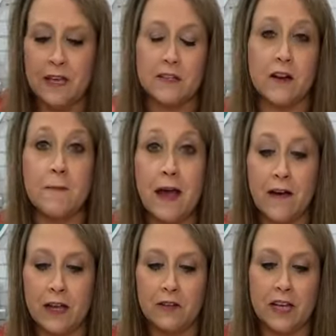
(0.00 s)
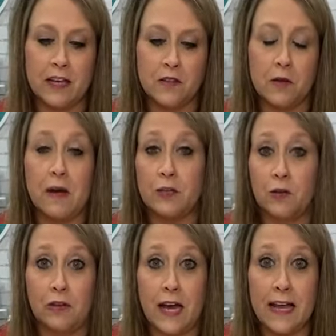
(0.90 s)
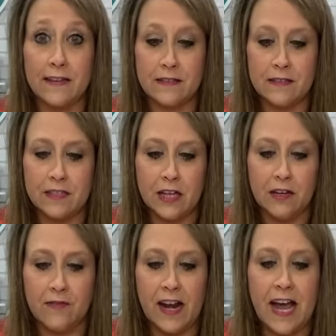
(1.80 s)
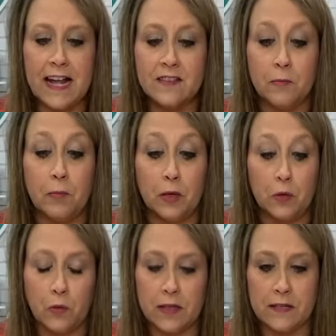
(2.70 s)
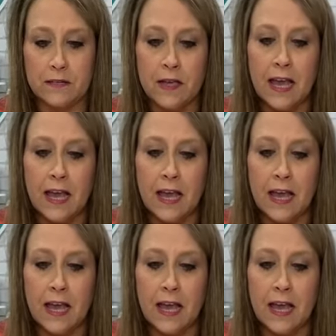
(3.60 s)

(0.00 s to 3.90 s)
So I'm out here digging through my little lights and stuff, and I had some blue ones.